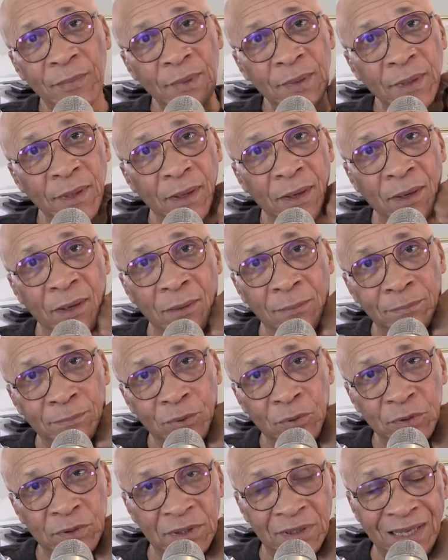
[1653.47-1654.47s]

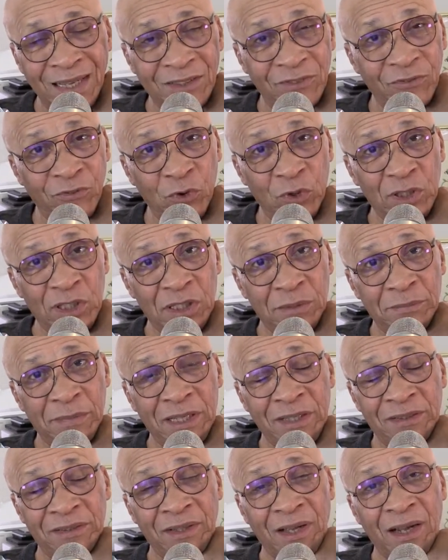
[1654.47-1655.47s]
Putin has $14
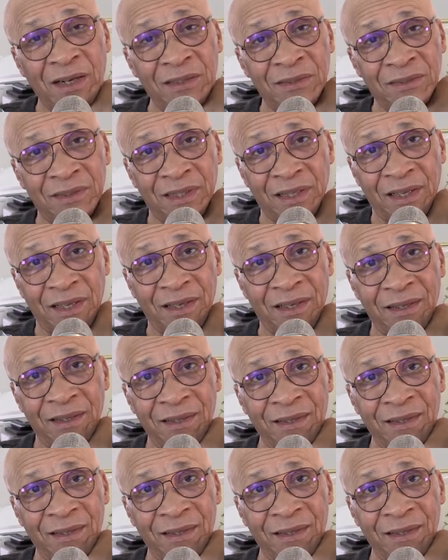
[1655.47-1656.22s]
billion there.